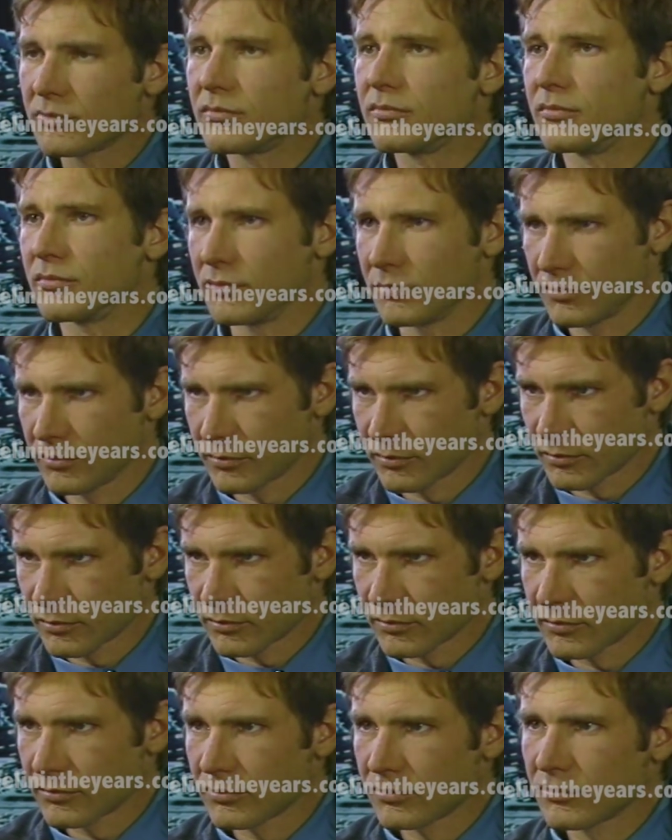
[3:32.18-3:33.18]
Mm -hmm.
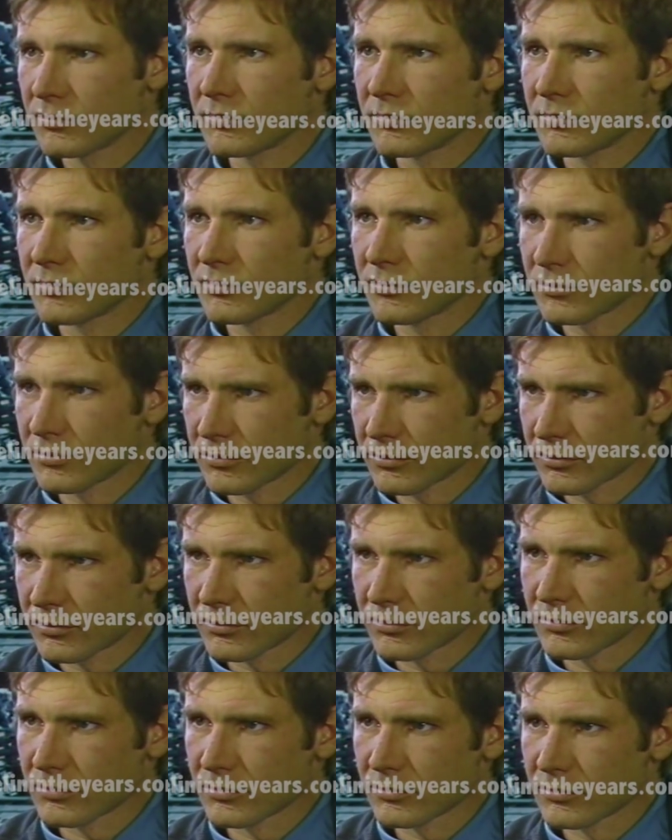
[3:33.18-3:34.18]
When you say Han
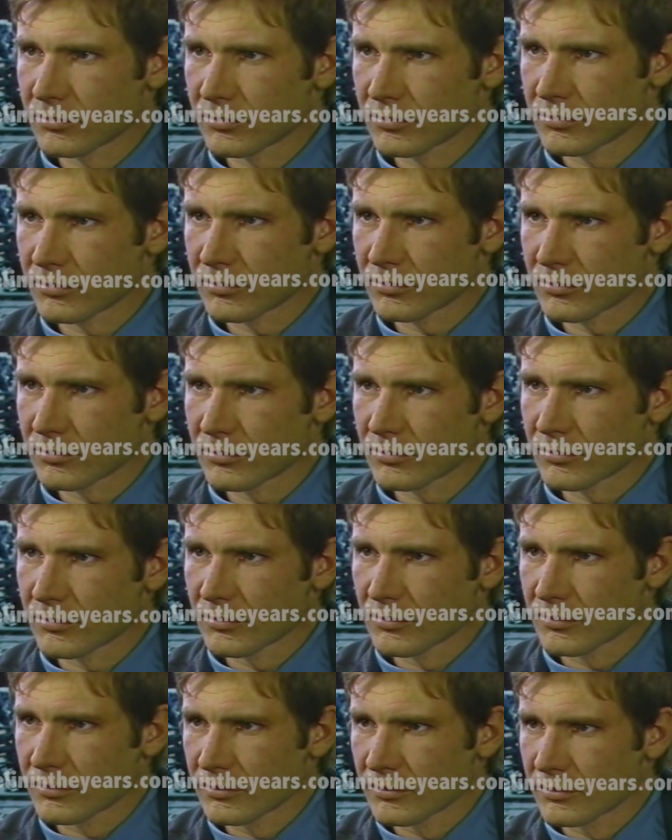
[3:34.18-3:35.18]
Solo is a character
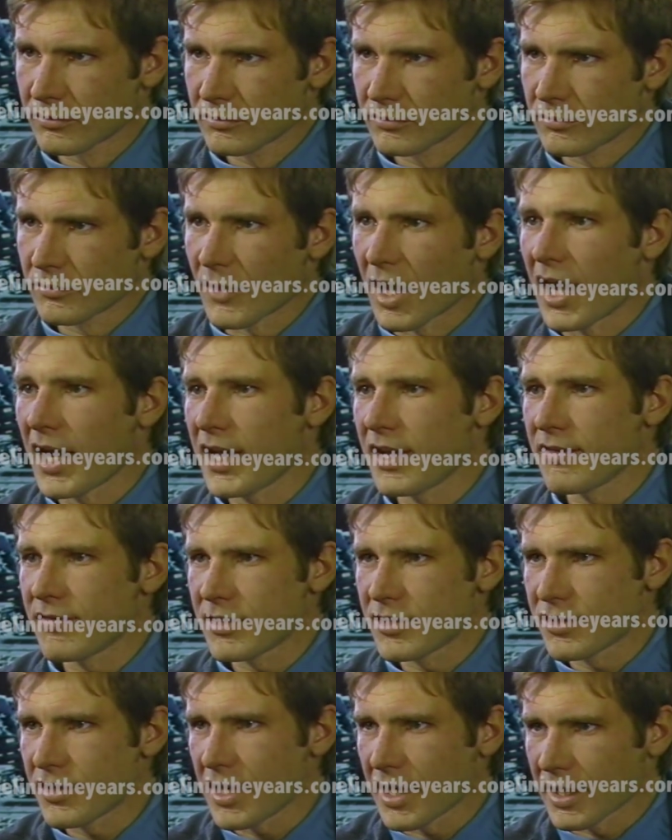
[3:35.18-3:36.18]
that you... I have a
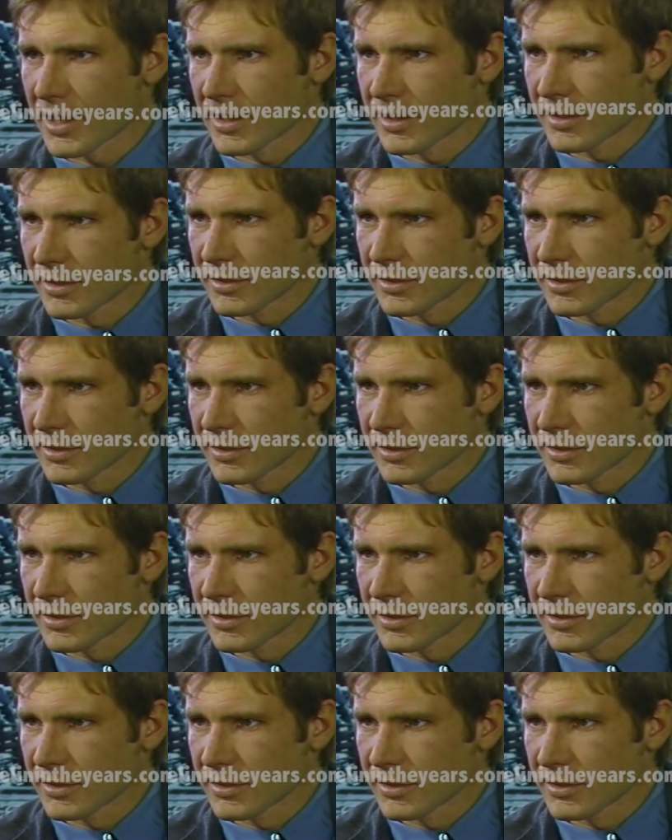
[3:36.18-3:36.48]
trick.